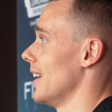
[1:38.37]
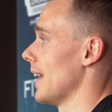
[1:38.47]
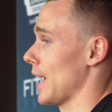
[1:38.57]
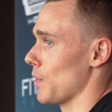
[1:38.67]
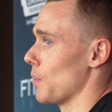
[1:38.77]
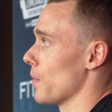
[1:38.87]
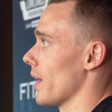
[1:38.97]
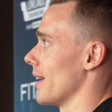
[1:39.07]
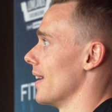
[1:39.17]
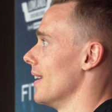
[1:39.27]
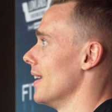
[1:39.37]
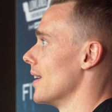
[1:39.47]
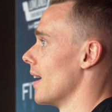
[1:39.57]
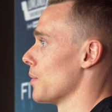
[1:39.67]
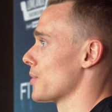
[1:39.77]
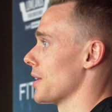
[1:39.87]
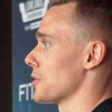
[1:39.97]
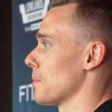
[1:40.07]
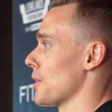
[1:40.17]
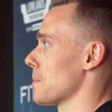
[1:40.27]
Like, why would I? I'm trying
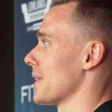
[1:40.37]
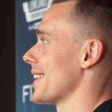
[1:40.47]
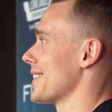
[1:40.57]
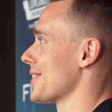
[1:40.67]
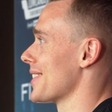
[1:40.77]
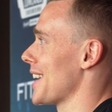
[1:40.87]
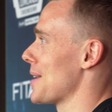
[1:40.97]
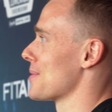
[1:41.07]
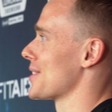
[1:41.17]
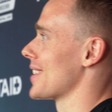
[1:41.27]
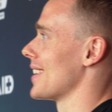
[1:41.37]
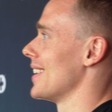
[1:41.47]
to punch my ticket to the games.